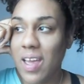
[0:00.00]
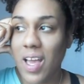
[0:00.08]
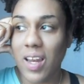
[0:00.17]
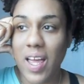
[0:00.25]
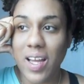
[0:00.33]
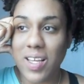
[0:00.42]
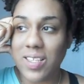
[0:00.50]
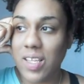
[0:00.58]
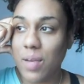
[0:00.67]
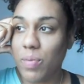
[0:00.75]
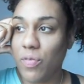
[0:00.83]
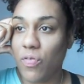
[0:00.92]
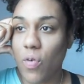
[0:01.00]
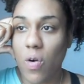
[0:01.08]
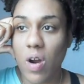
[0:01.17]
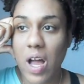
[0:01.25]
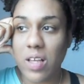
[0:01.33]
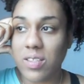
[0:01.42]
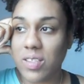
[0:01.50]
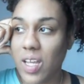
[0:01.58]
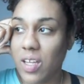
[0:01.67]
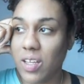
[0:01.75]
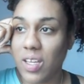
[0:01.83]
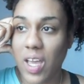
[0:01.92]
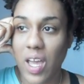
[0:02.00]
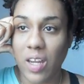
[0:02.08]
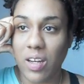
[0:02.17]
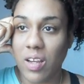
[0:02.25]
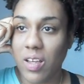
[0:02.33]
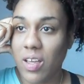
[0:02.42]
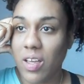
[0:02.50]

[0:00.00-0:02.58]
And like I said before, I'll say it again.